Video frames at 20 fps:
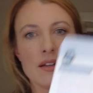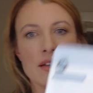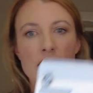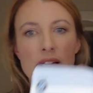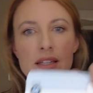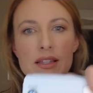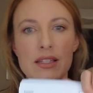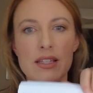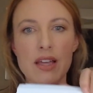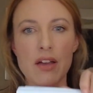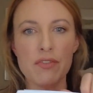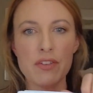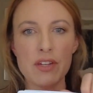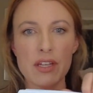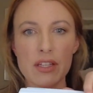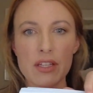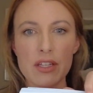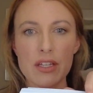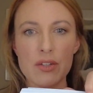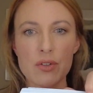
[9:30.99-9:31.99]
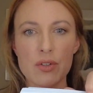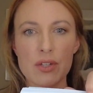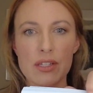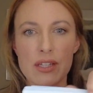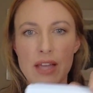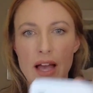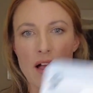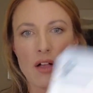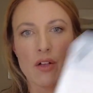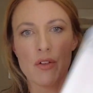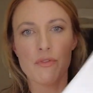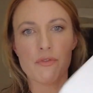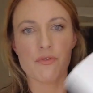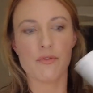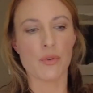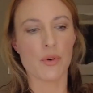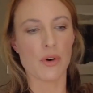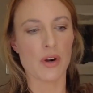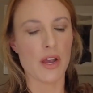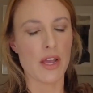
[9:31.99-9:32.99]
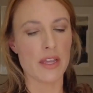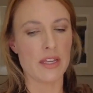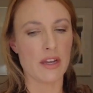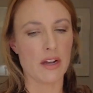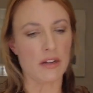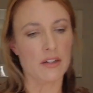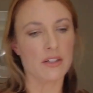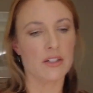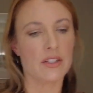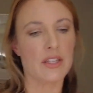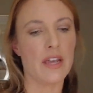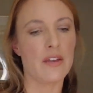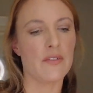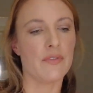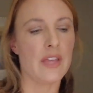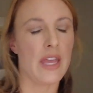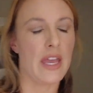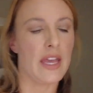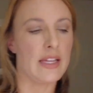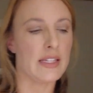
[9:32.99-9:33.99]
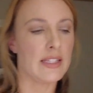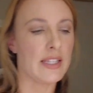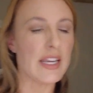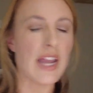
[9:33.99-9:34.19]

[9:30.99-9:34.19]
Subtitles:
It's definitely, you can tell, for a younger set of kids.